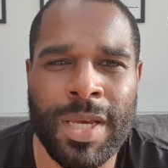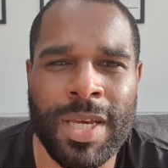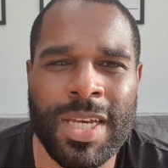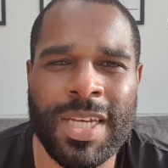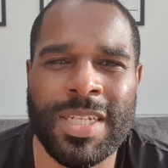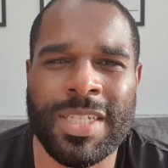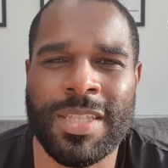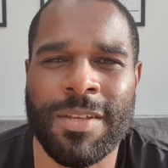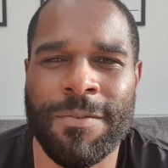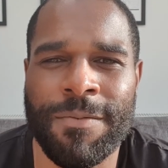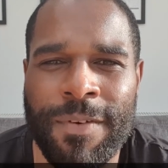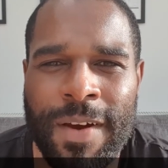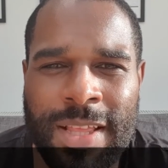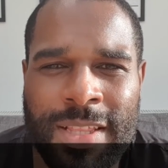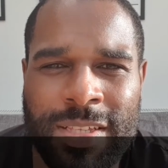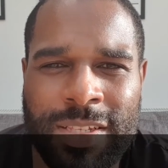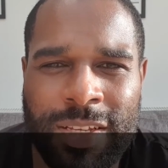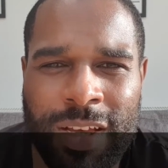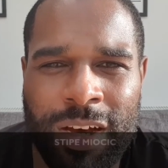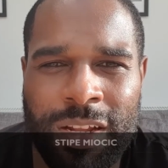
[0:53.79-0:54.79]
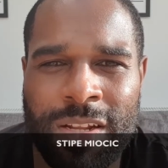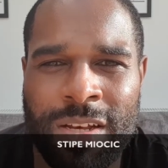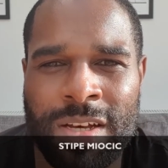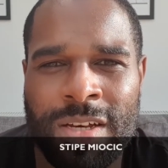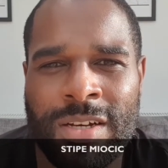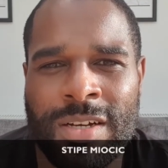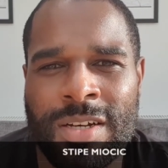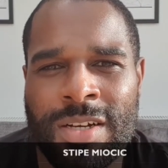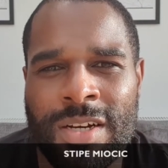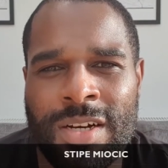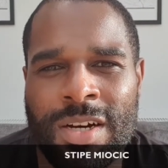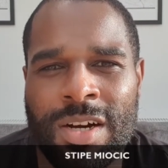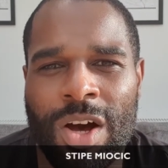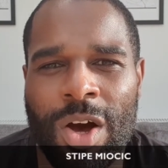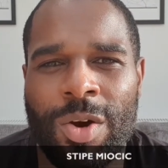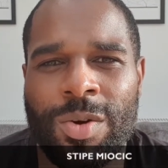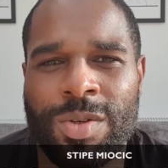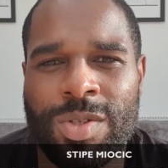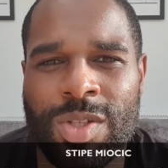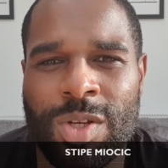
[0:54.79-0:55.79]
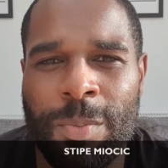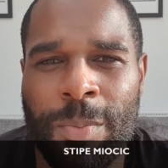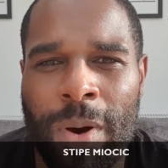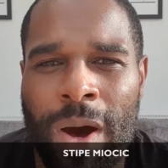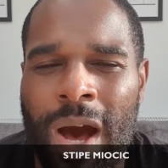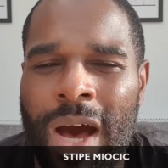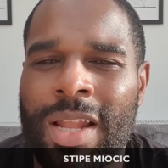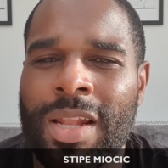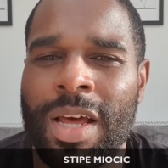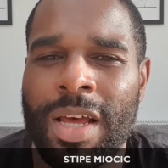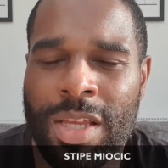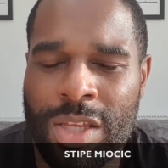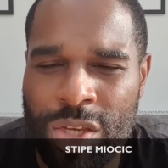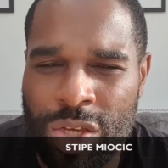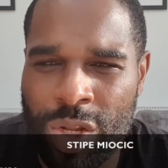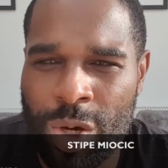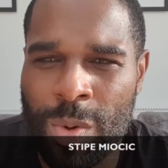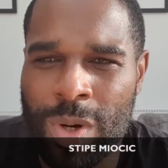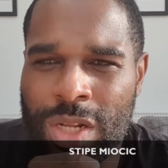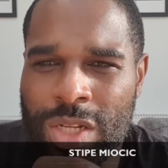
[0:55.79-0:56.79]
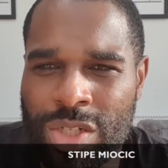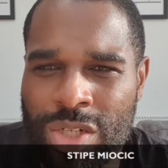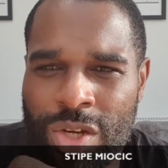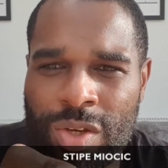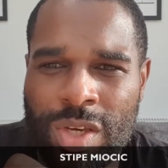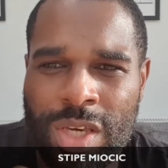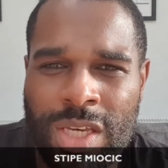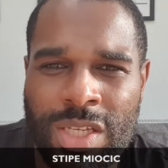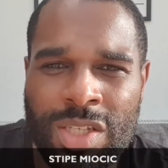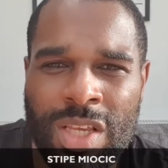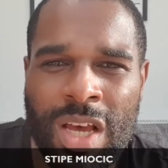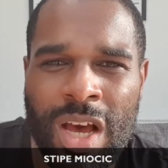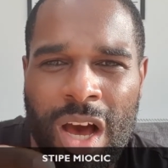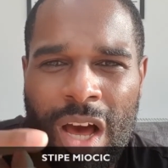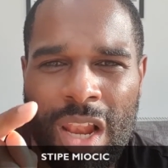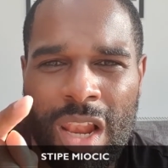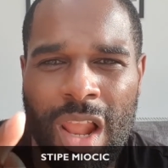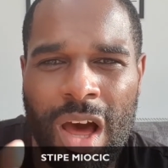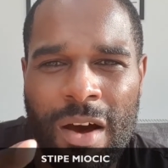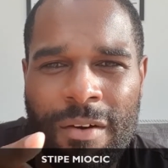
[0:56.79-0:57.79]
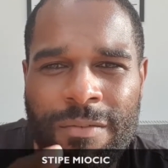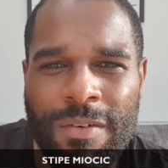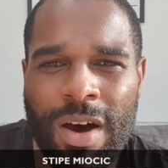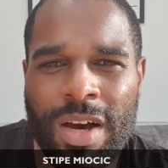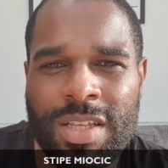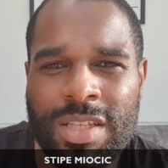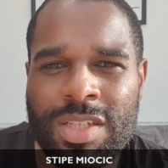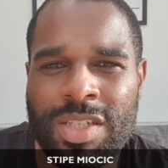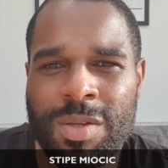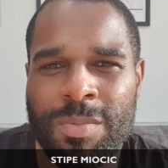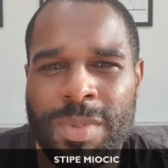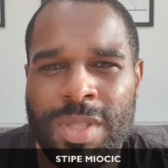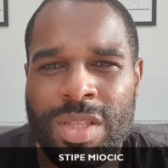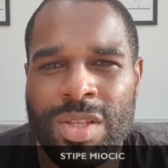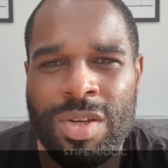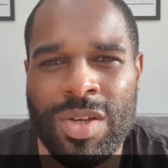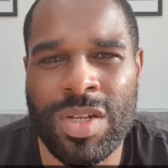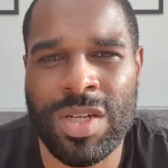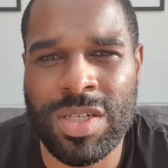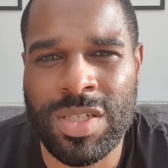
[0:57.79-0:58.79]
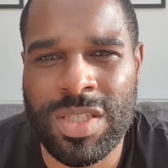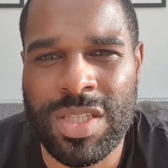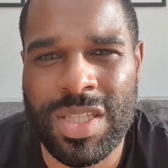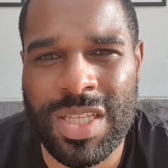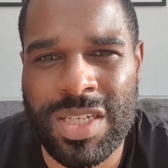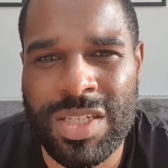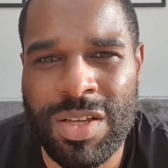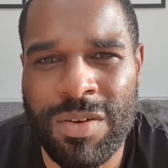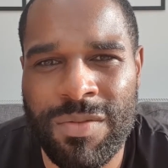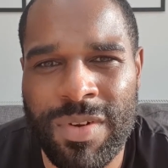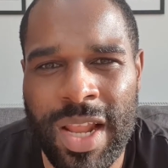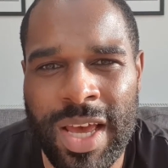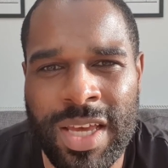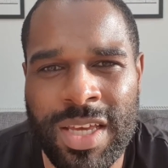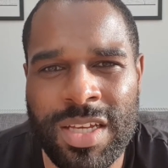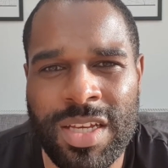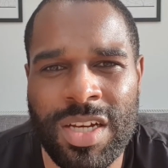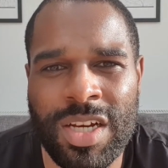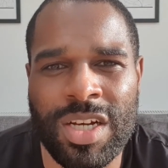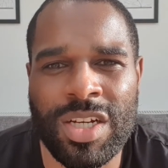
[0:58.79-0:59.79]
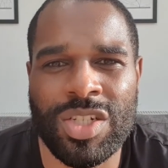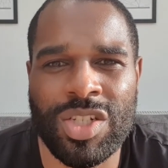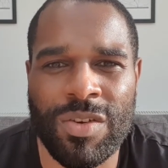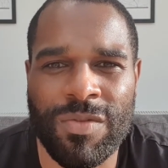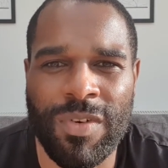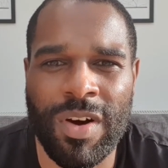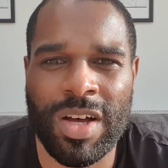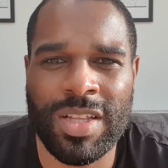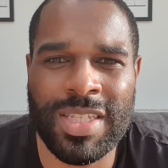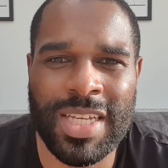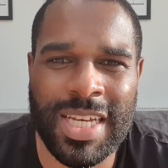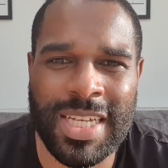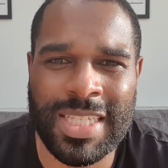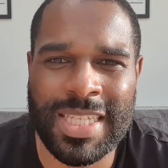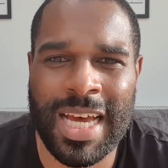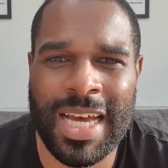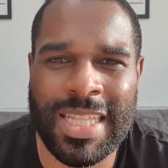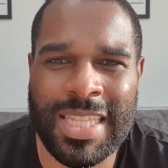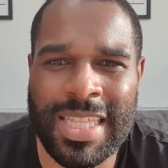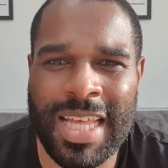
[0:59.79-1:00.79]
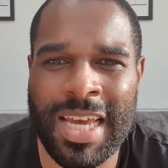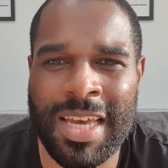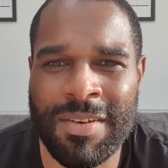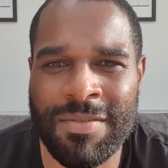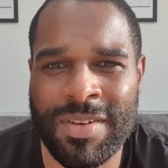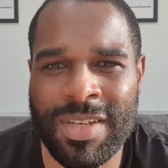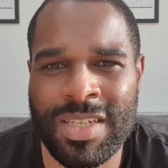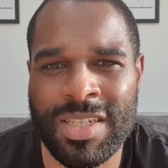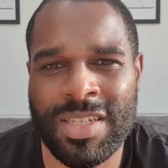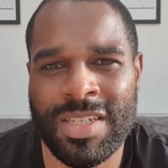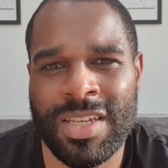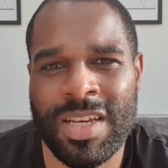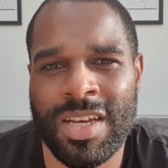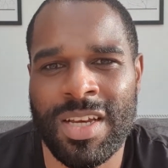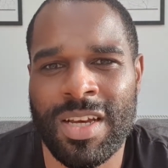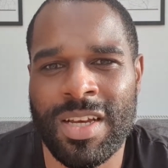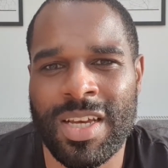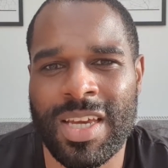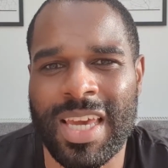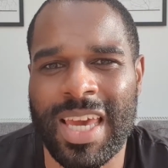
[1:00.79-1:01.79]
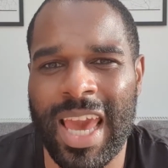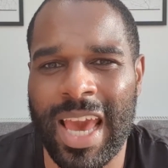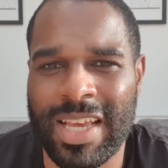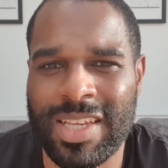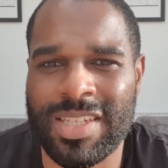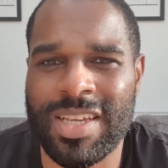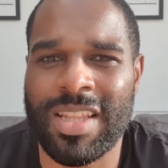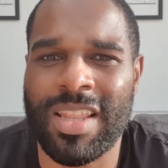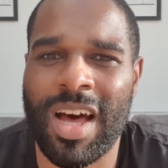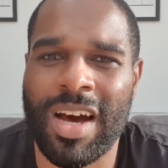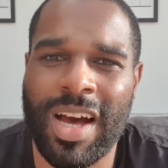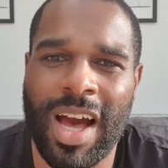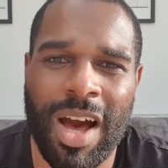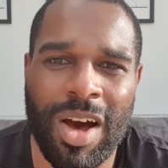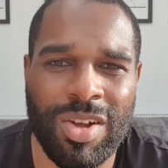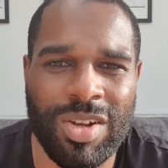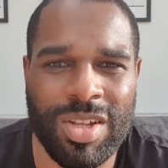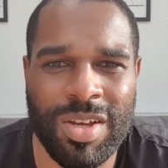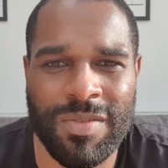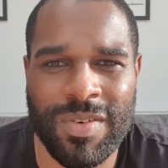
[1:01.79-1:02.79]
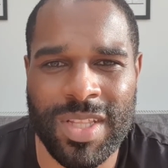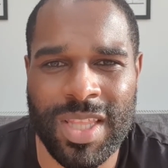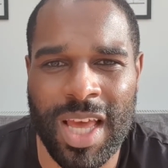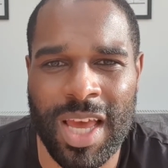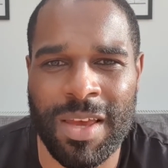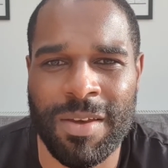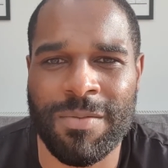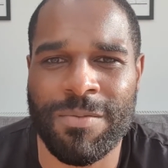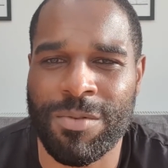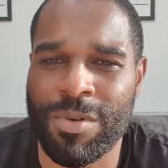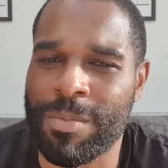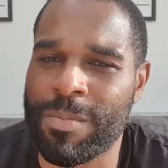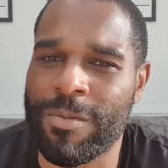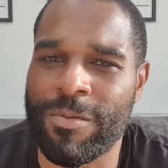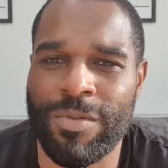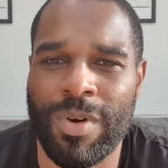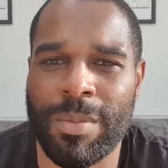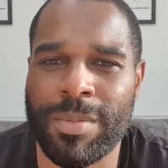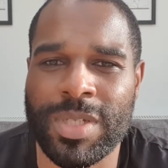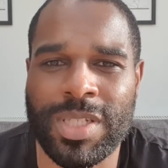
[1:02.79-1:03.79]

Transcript: His defense kind of goes to pot. And you know what the joke is? A lot of fighters have been doing this, this of late. Gervonta Tank Davis gets a knockout the other day from, from a